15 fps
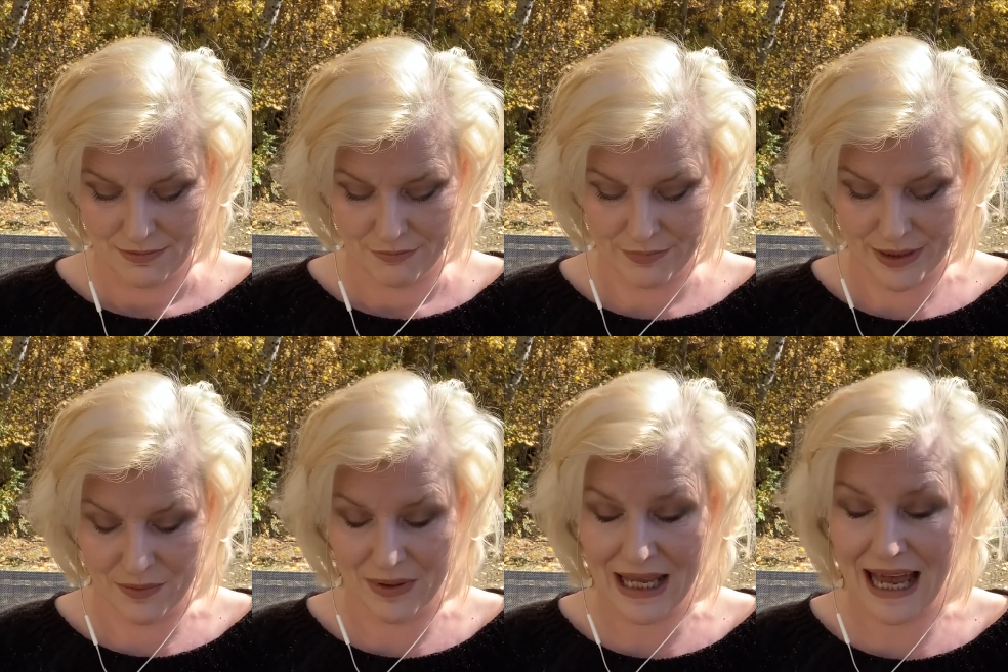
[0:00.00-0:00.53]

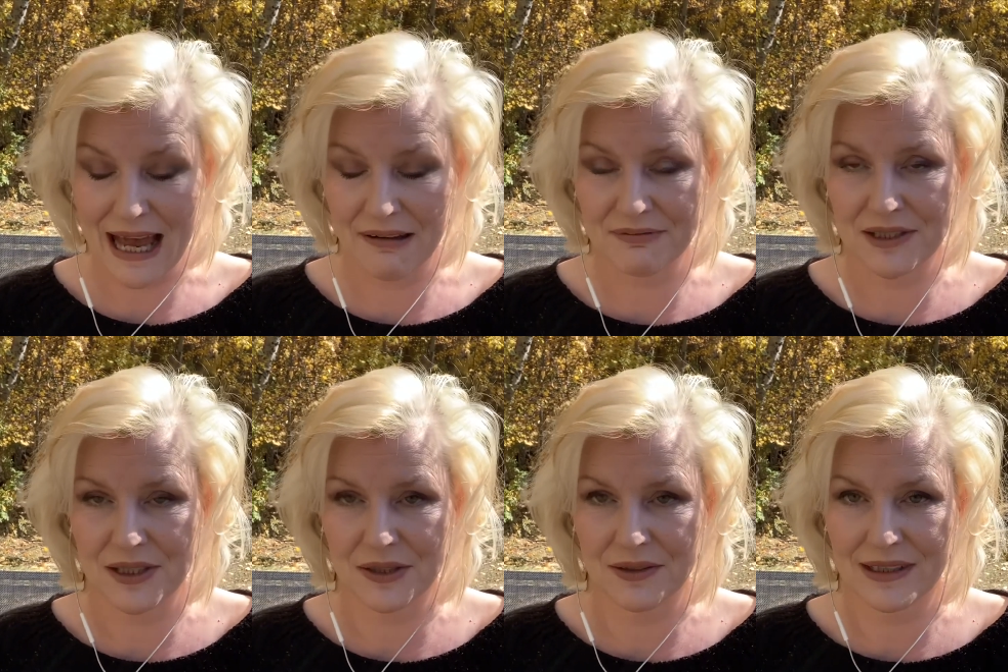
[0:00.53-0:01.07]
but we have
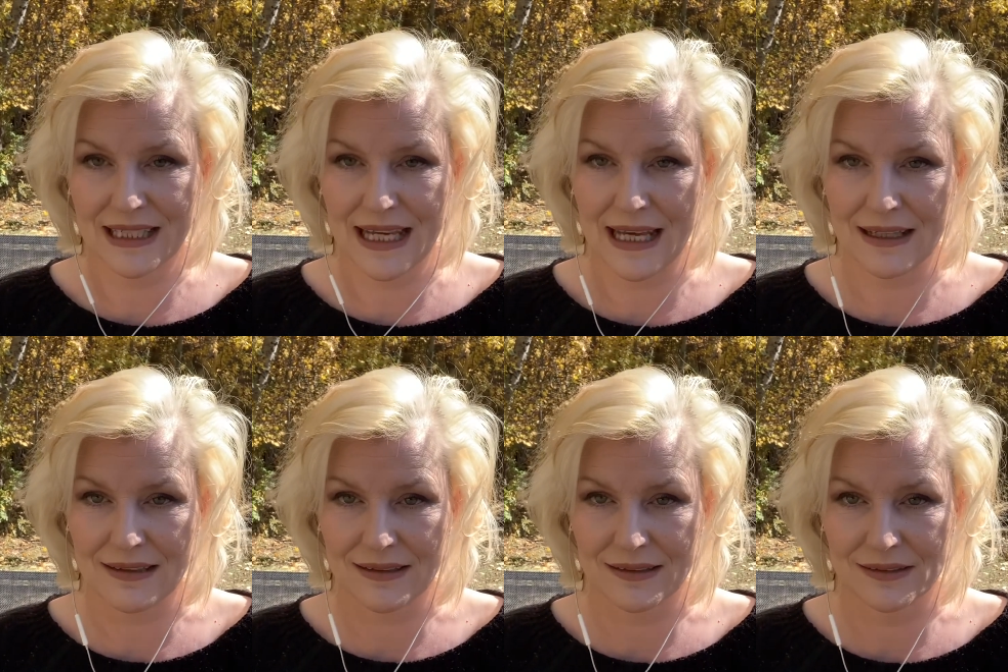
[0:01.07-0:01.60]
to do the
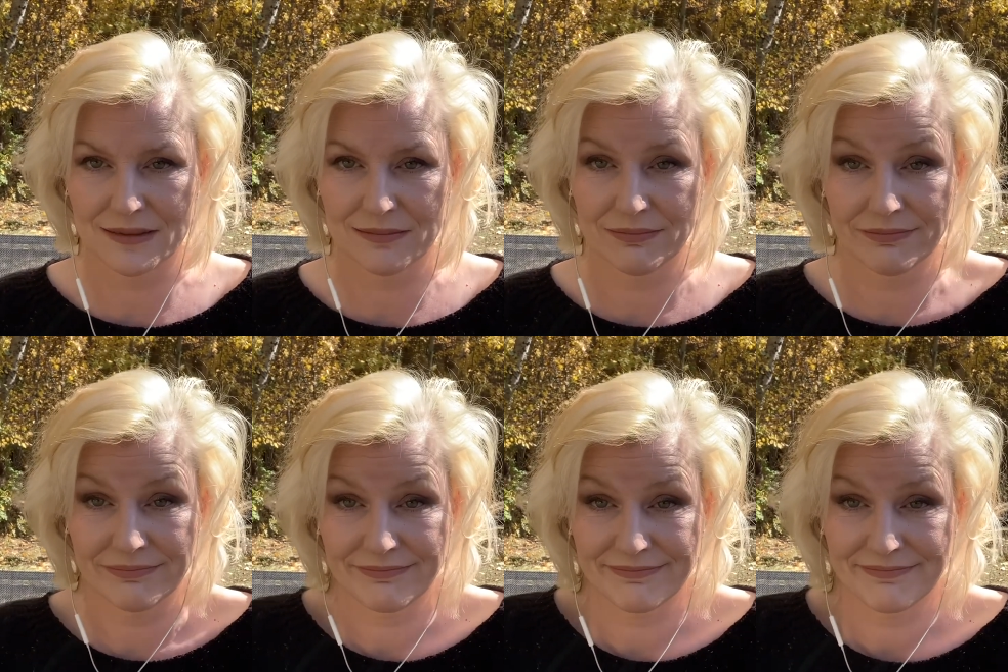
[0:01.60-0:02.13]
candle.
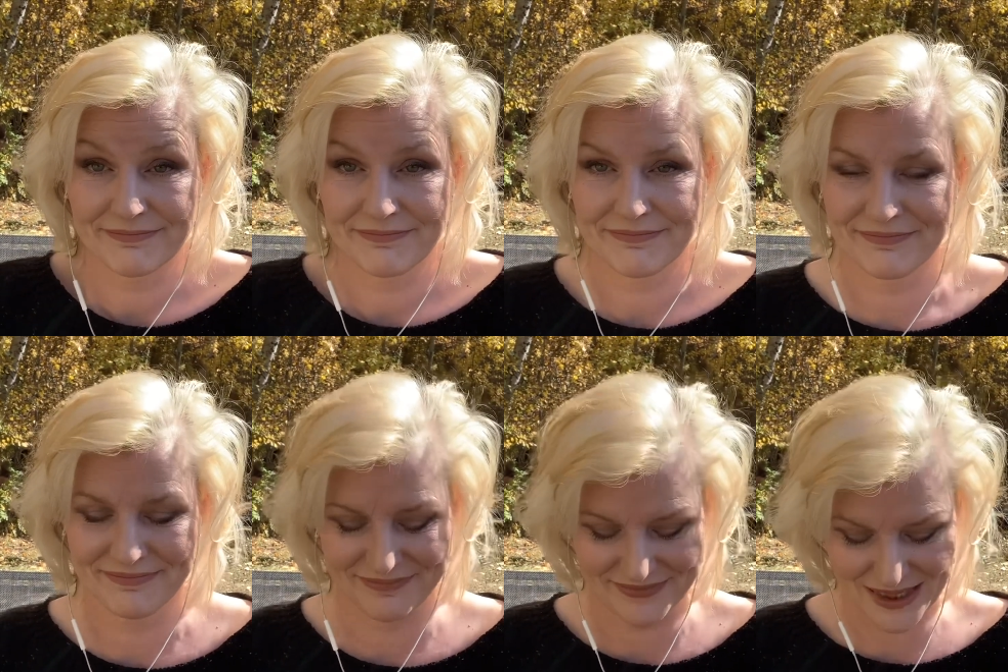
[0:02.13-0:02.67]

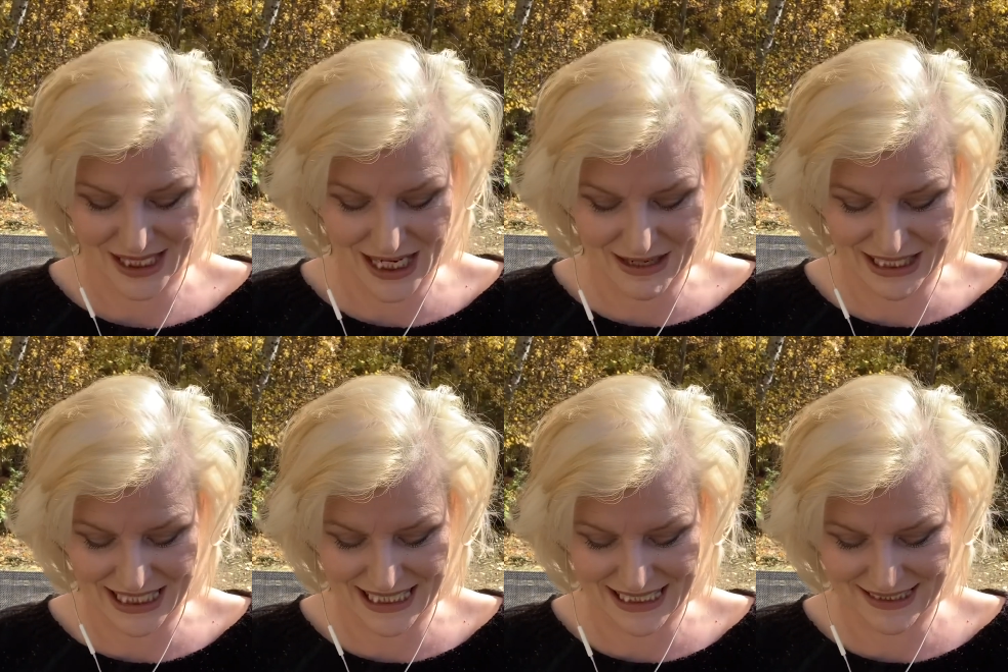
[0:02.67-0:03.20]
All
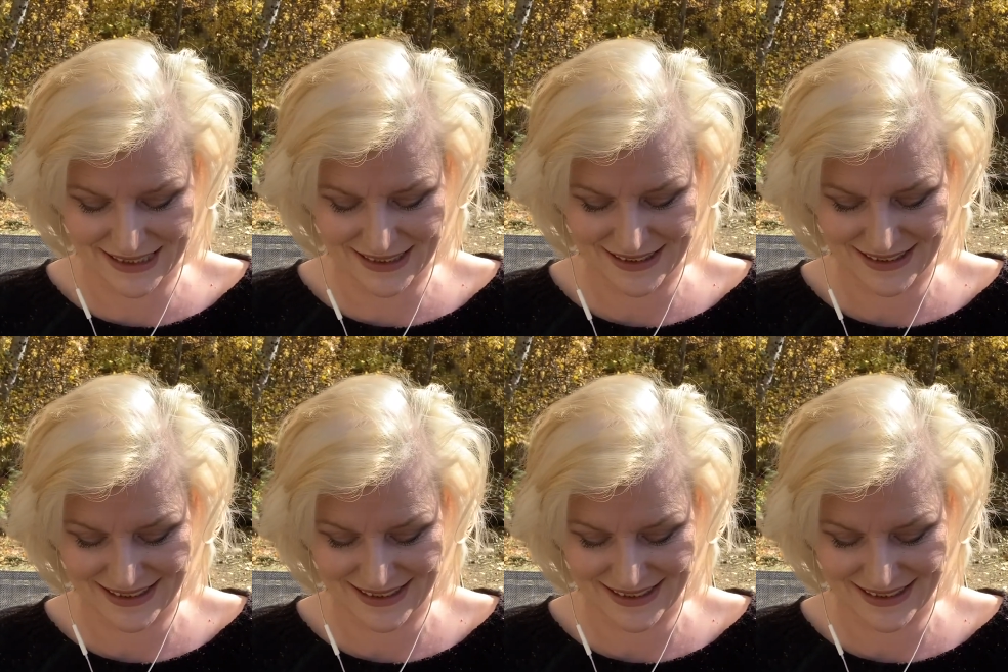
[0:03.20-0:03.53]
right, guys.